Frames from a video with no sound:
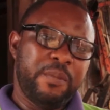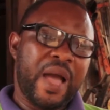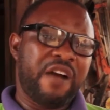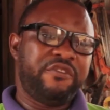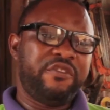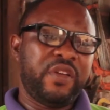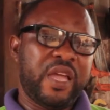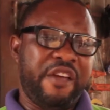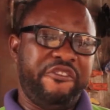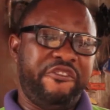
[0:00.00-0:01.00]
have
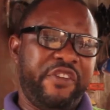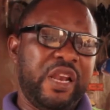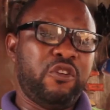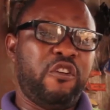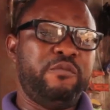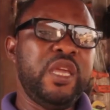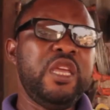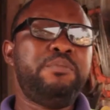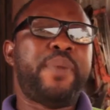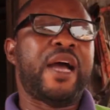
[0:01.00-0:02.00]
a feeling of
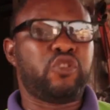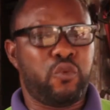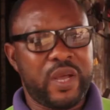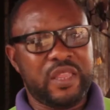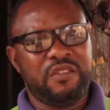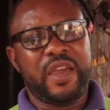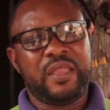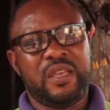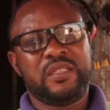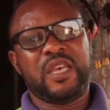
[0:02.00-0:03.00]
being part of whatever
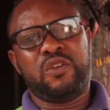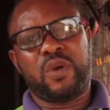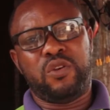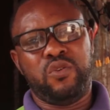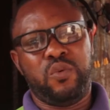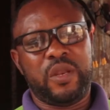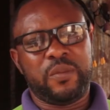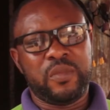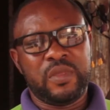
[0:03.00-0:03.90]
it is that you are doing.